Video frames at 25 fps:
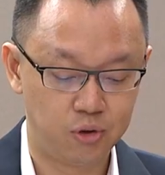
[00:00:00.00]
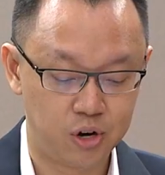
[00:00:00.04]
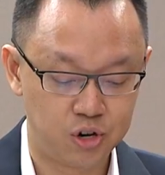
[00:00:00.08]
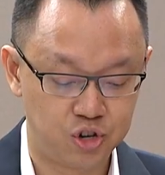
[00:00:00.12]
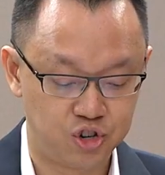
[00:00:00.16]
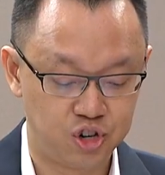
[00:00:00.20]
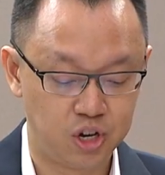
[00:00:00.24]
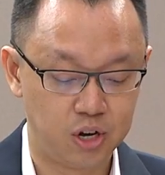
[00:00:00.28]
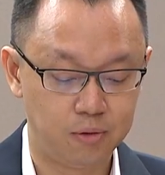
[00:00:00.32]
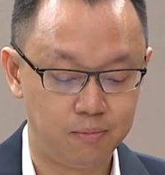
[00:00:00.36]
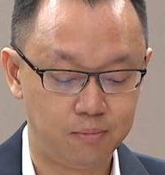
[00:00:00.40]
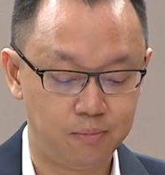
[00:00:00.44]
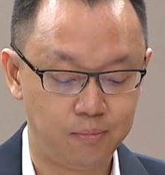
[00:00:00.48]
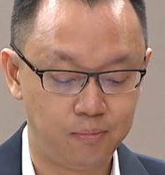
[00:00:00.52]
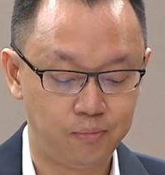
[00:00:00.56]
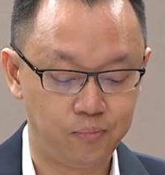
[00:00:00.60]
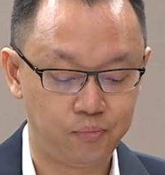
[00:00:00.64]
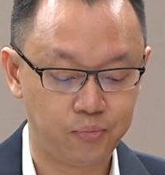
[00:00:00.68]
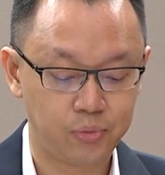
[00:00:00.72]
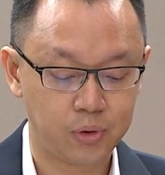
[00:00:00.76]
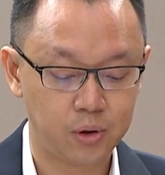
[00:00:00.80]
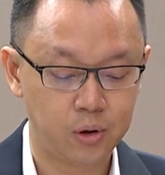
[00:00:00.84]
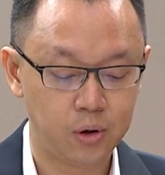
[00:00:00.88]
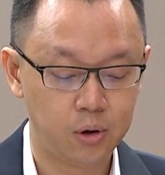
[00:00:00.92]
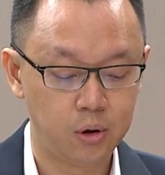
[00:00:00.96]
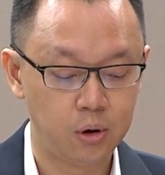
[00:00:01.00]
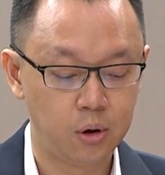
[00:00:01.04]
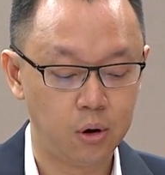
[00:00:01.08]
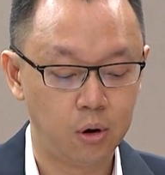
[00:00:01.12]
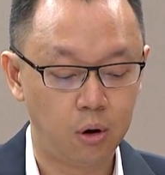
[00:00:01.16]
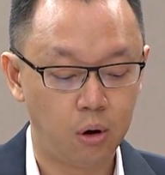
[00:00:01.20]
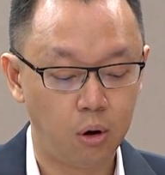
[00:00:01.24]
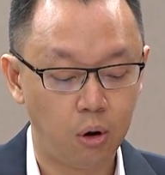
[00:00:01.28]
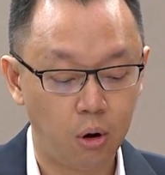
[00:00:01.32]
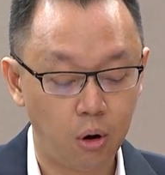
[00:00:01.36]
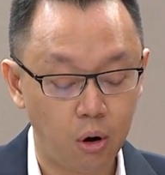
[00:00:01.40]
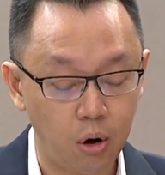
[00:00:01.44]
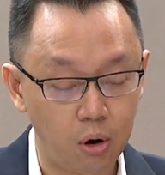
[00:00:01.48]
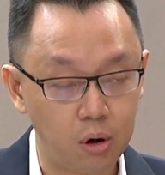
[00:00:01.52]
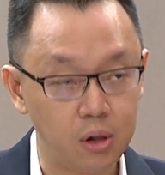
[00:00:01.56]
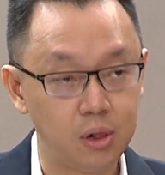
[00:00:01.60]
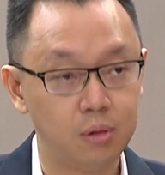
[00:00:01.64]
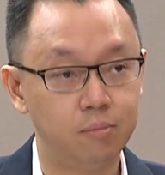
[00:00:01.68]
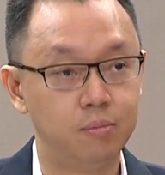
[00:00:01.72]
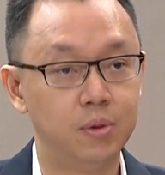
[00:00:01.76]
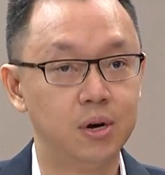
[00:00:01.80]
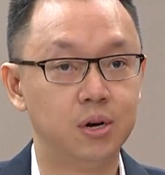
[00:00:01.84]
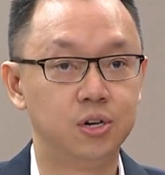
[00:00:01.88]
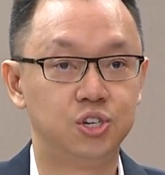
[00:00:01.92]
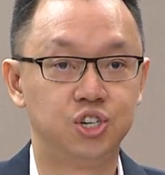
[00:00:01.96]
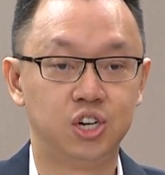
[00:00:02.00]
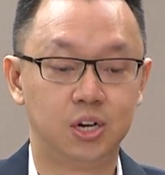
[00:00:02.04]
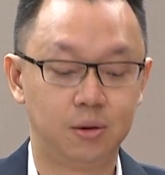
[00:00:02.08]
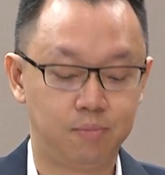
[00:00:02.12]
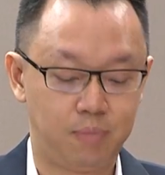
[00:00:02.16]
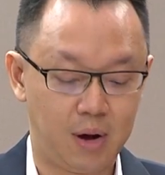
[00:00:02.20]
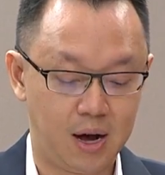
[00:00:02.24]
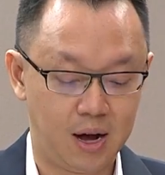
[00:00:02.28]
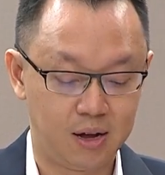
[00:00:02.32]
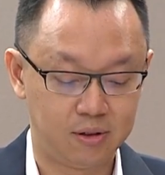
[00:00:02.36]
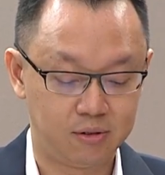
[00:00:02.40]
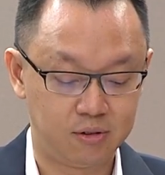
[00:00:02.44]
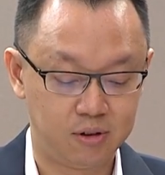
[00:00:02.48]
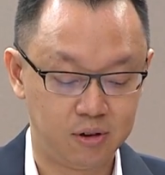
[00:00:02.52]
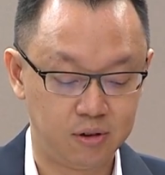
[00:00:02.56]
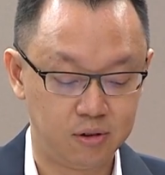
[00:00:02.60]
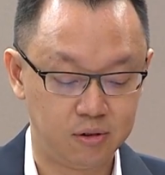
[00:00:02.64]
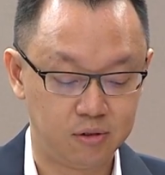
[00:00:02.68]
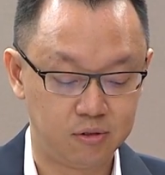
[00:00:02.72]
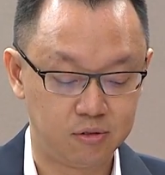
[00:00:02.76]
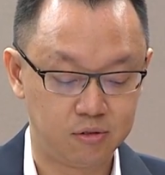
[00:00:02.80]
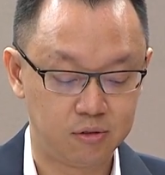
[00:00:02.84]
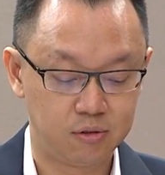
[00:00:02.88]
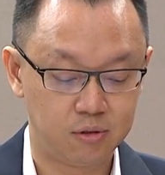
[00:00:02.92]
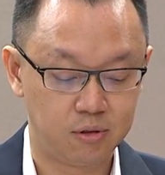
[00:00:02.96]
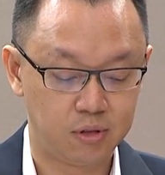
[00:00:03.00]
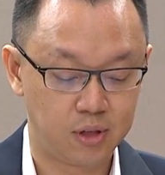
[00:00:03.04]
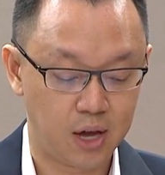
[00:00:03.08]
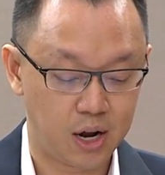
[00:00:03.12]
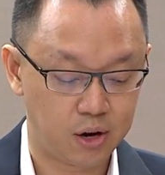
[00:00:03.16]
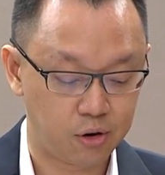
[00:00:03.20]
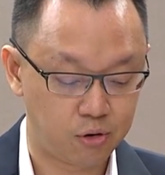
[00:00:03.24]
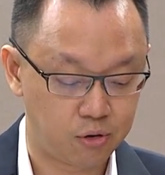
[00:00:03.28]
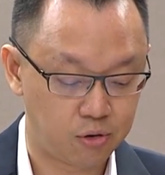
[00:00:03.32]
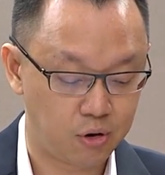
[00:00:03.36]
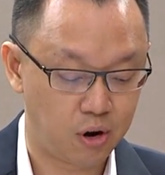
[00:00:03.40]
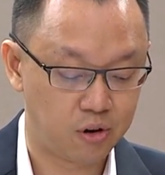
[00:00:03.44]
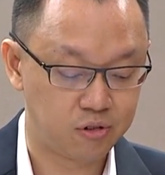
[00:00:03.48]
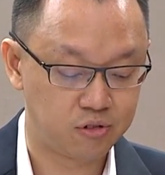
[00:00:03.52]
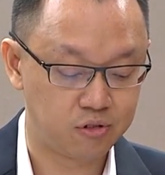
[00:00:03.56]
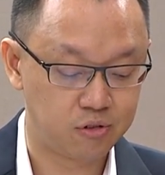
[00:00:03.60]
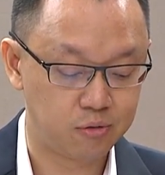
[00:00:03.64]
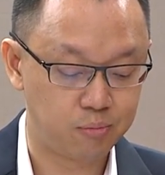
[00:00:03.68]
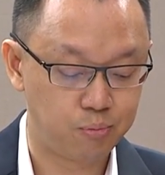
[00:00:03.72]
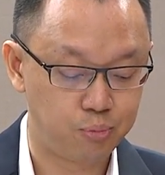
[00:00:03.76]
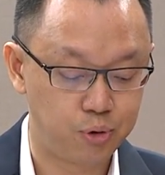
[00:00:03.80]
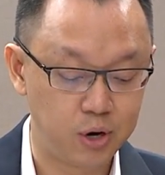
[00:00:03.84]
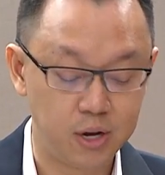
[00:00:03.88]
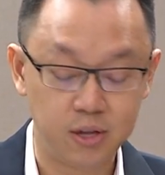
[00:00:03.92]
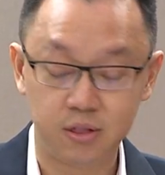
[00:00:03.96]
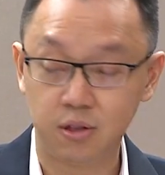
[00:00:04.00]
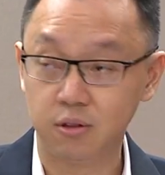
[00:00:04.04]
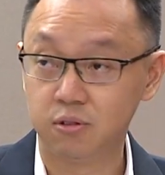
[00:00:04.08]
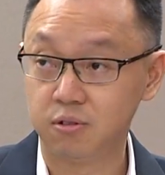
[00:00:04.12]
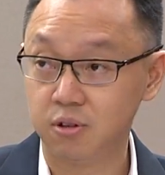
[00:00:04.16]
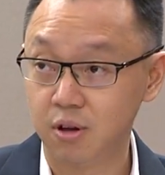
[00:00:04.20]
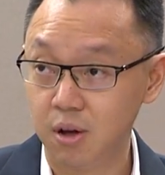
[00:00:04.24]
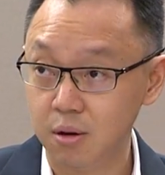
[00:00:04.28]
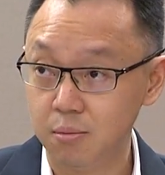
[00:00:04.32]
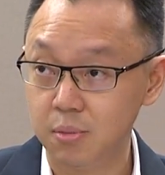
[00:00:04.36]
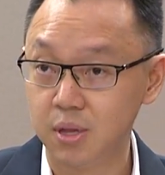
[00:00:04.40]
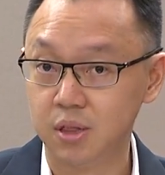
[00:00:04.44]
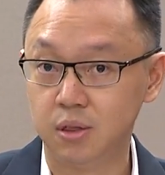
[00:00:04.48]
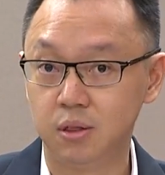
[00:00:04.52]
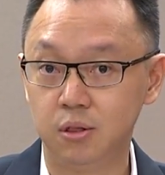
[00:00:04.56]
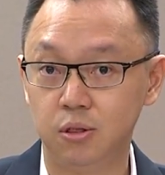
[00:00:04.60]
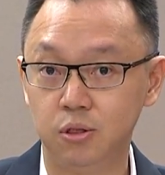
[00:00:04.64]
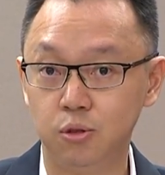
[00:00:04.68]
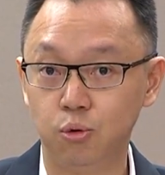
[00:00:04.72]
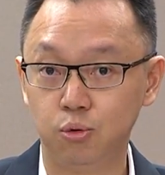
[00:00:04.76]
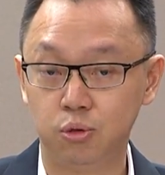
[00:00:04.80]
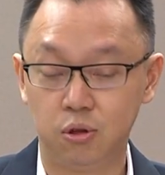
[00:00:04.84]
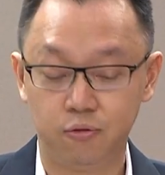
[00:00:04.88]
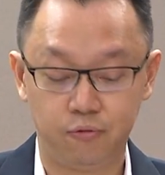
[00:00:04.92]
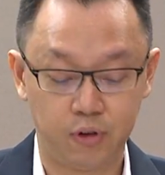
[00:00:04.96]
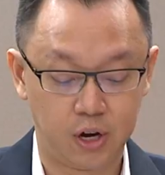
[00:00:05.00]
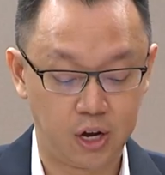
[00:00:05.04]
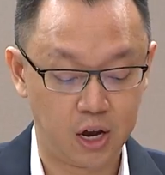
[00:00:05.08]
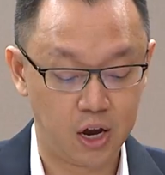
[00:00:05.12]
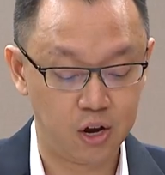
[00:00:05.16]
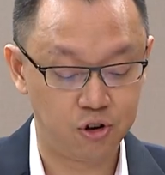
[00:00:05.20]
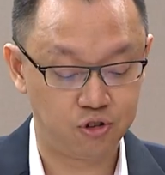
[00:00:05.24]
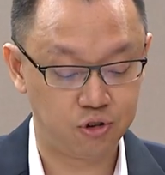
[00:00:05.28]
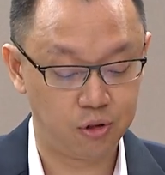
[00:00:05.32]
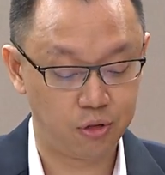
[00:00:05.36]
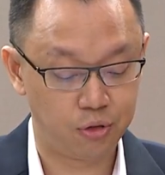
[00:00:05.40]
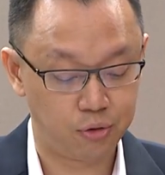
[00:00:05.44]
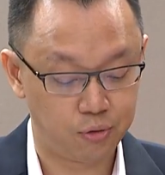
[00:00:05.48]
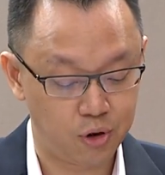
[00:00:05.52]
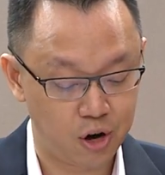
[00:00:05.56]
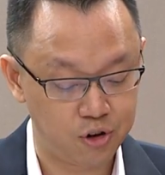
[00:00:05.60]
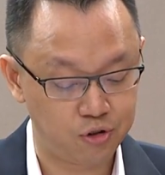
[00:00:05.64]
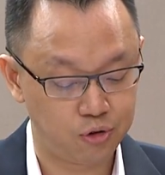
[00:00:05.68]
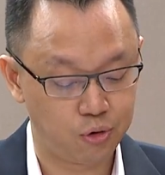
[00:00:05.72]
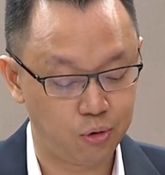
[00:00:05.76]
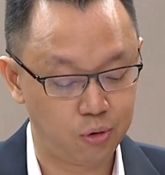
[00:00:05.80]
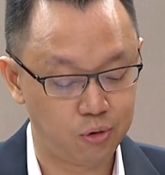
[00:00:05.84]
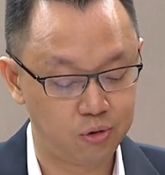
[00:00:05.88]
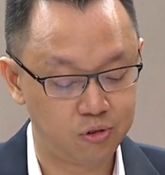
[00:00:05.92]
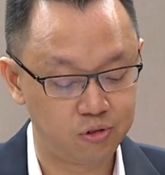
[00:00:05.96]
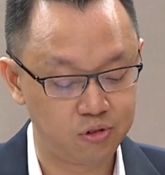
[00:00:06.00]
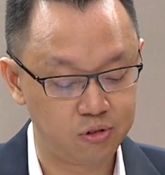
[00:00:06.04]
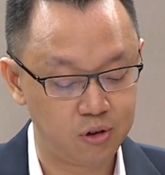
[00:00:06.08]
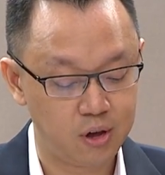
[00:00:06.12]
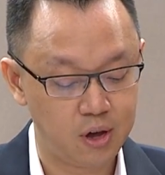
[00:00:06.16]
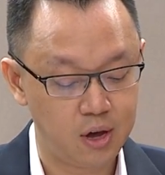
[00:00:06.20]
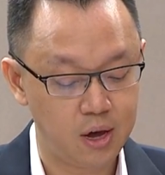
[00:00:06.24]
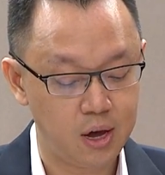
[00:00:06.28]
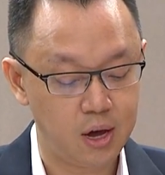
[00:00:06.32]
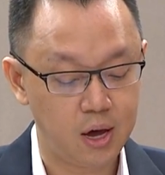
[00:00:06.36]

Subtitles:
regime, all merging parties that cross predetermined notification thresholds